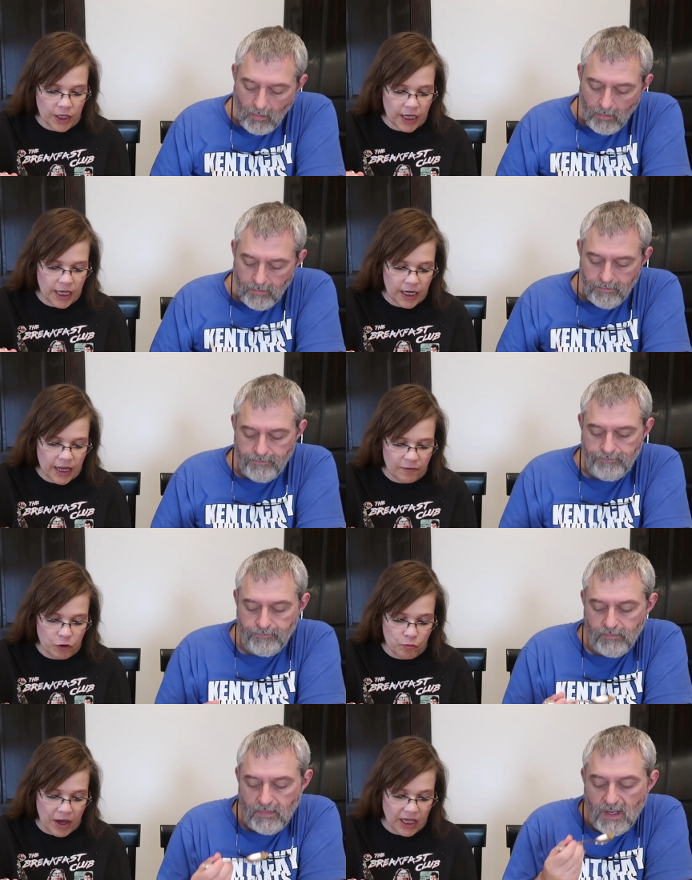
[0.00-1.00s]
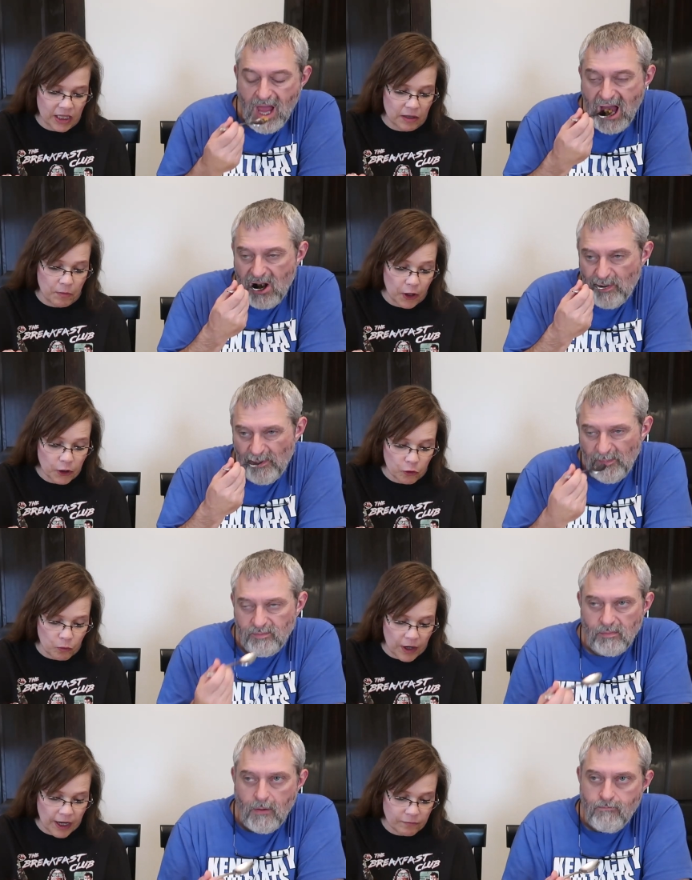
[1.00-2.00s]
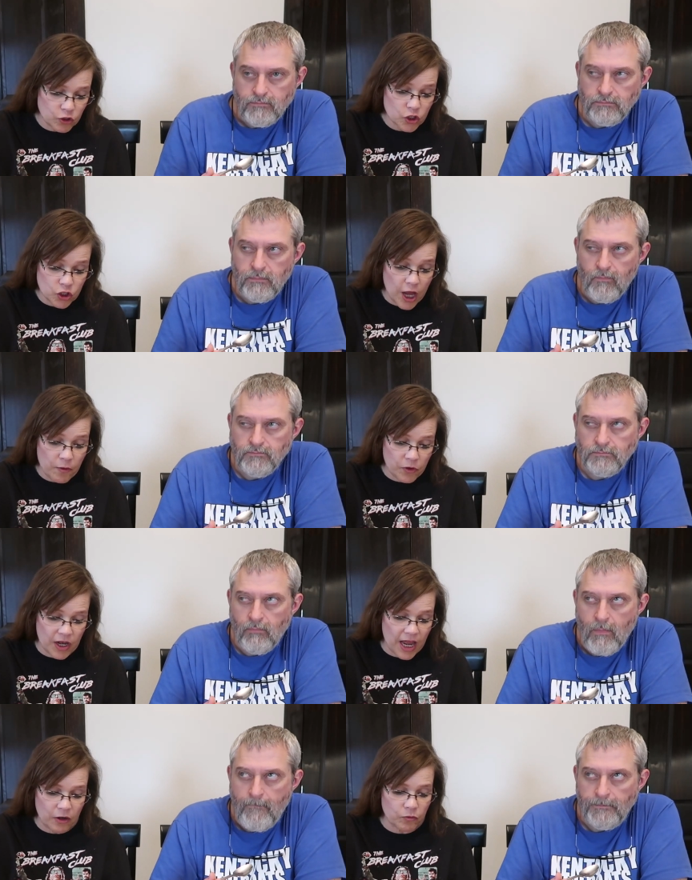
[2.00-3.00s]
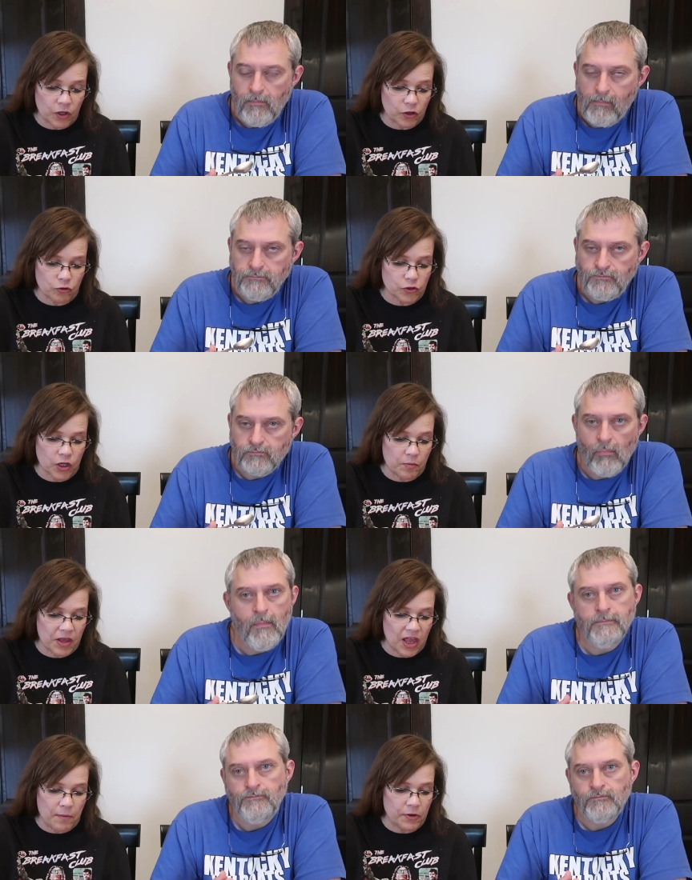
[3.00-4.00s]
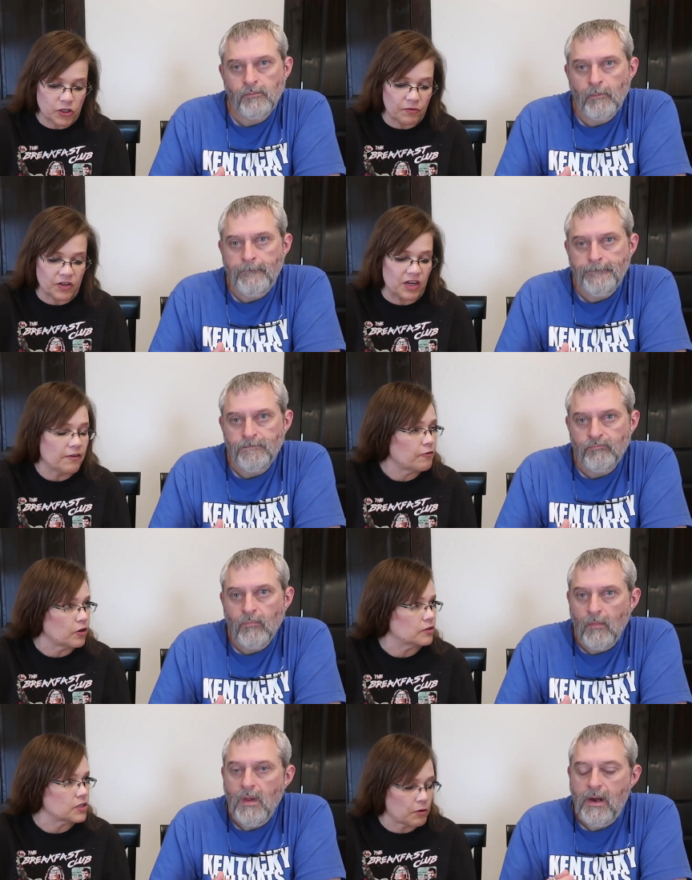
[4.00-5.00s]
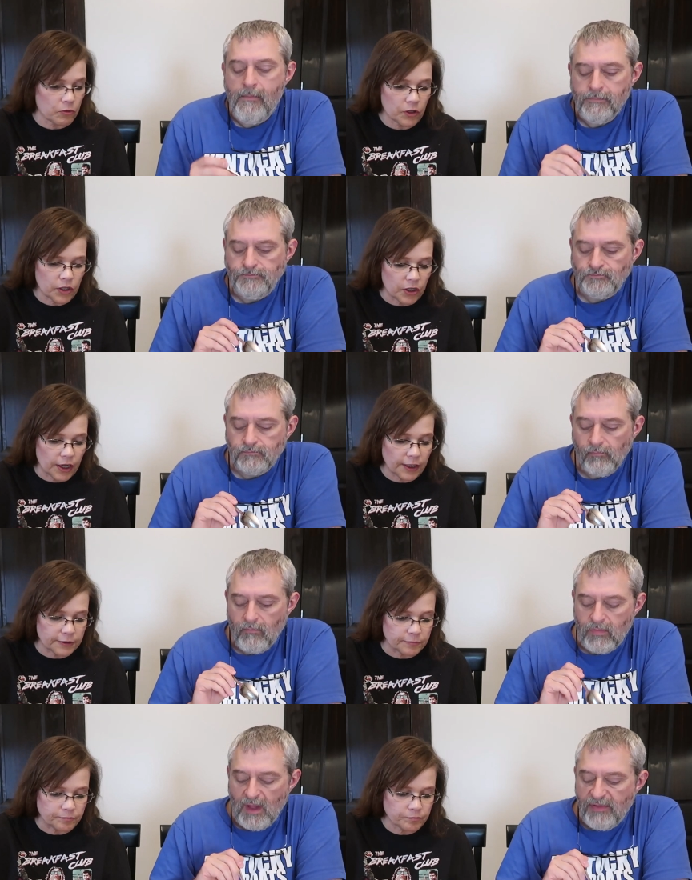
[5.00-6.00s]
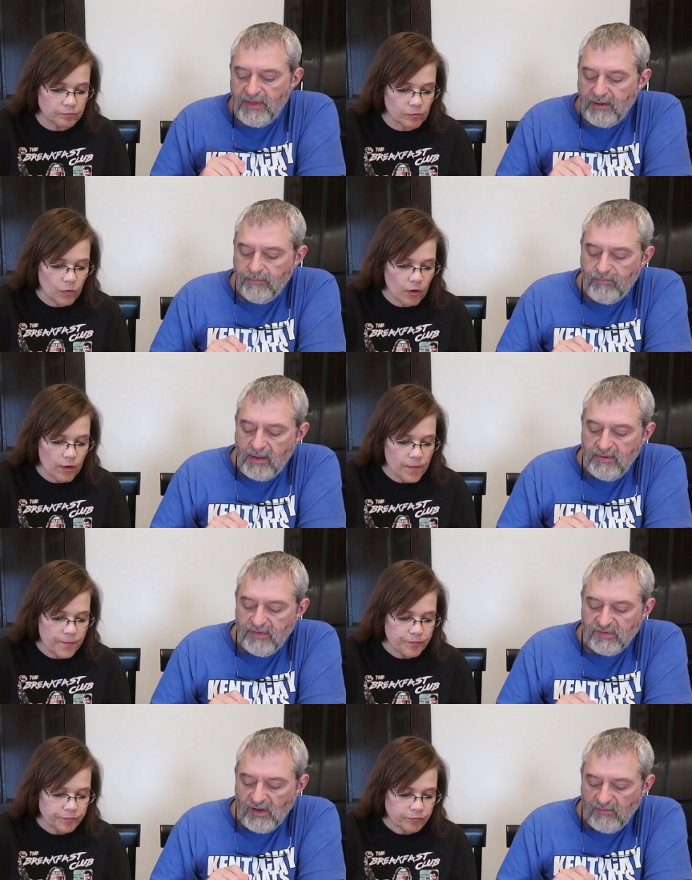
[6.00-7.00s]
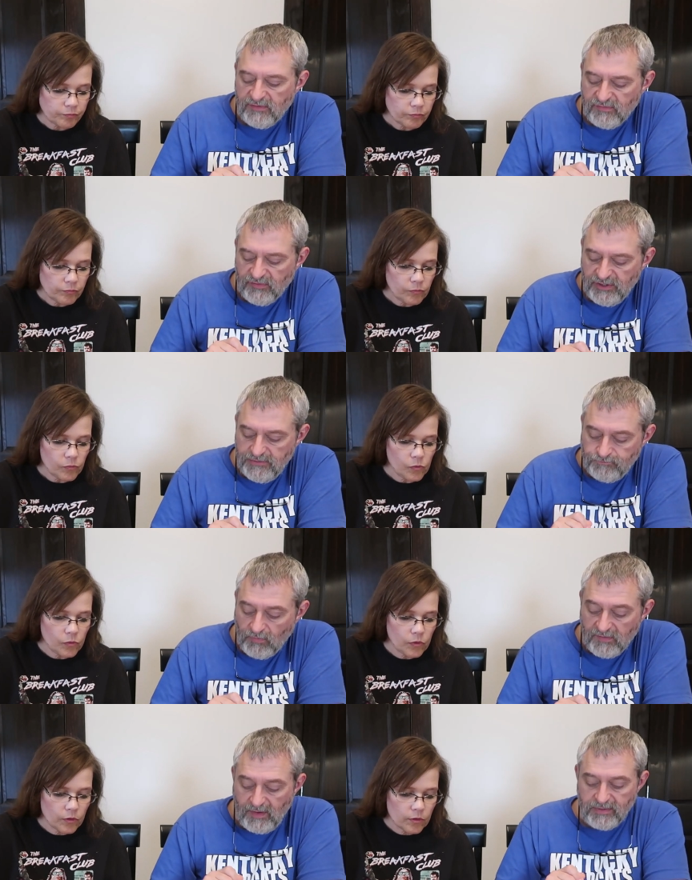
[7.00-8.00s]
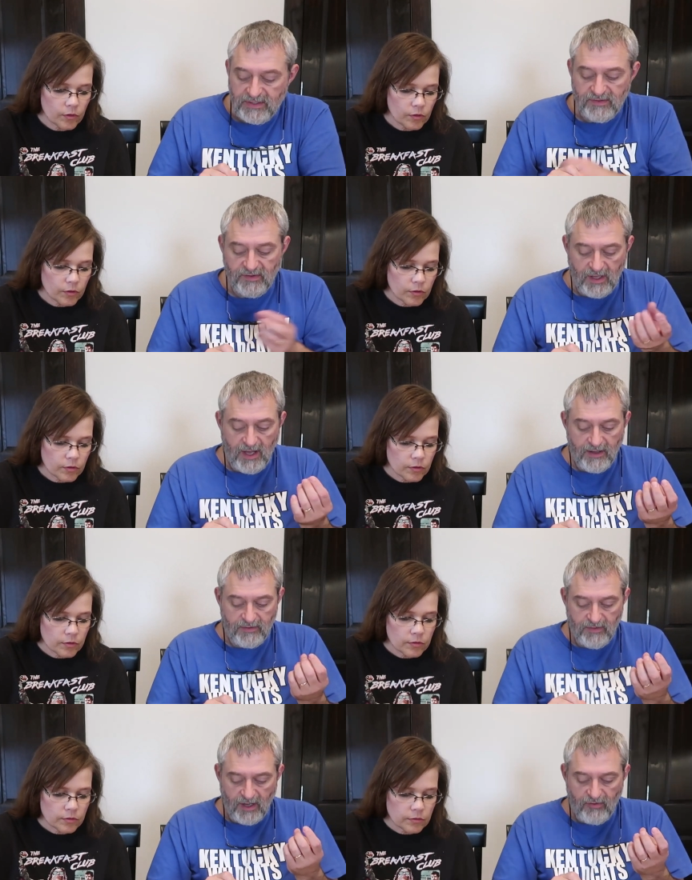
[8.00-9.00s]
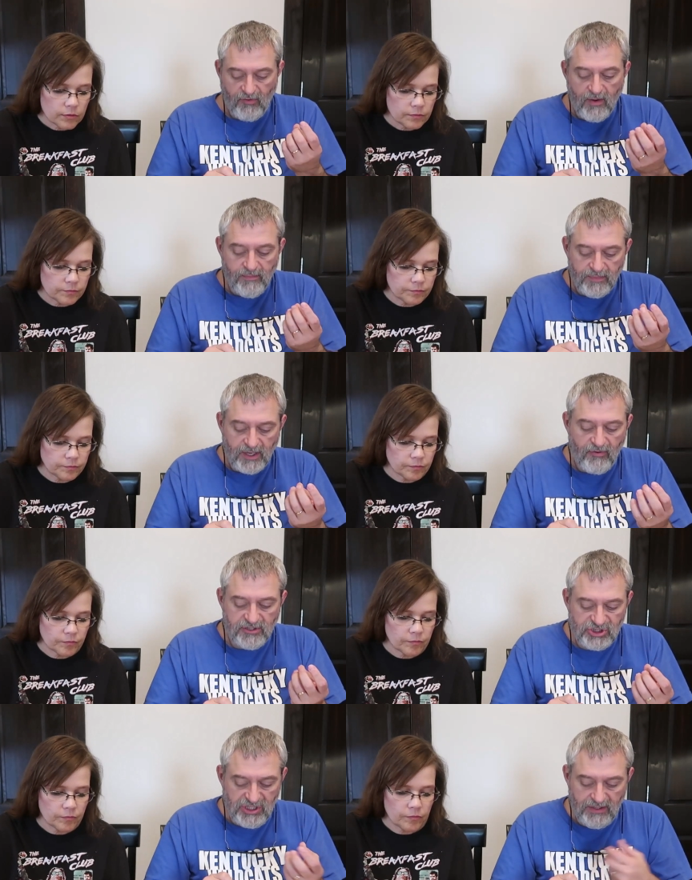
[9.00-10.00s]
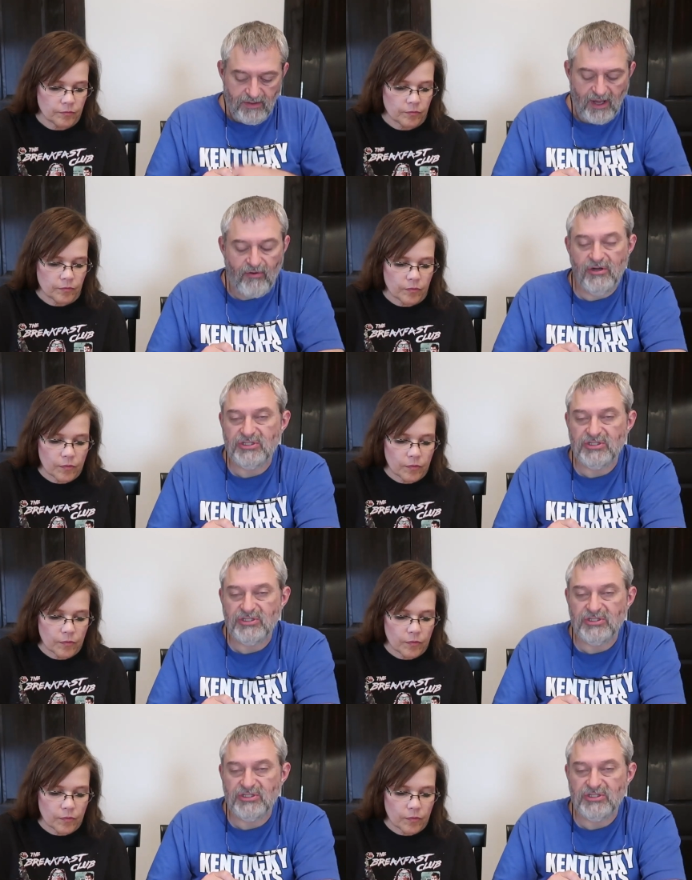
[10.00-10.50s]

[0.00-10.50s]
Speaker 1: it in if you make it in the microwave just know that i don't think there's going to be that much of a difference i um, really don't
Speaker 2: i think maybe the softness for you because i'm getting a, a, crumb, a crunchy not